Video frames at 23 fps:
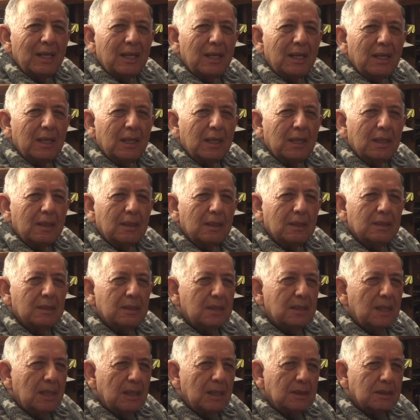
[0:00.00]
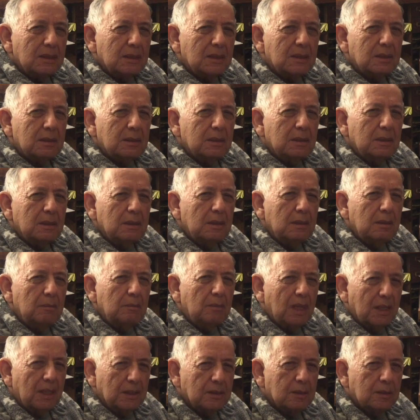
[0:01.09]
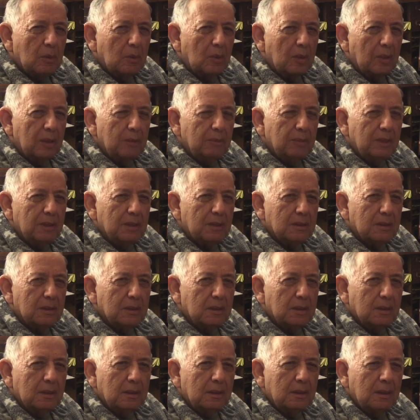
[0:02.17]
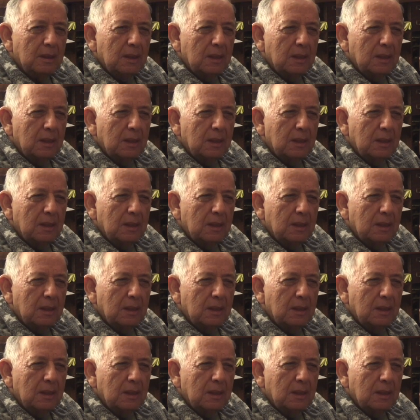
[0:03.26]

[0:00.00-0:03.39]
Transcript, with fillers: And this is not just my story, but it's a